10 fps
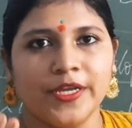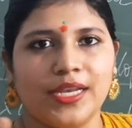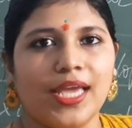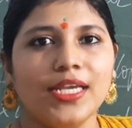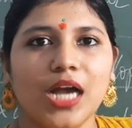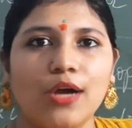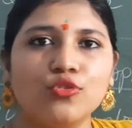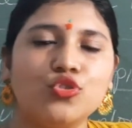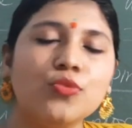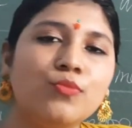like
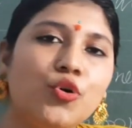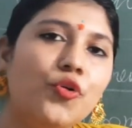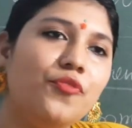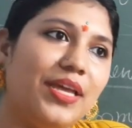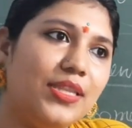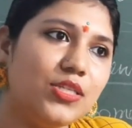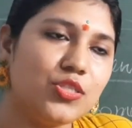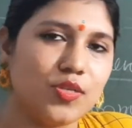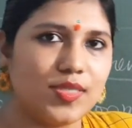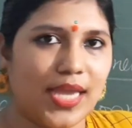how to move in the
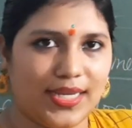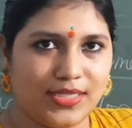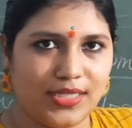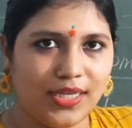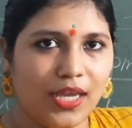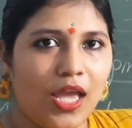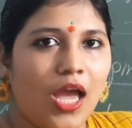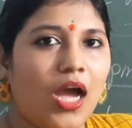society,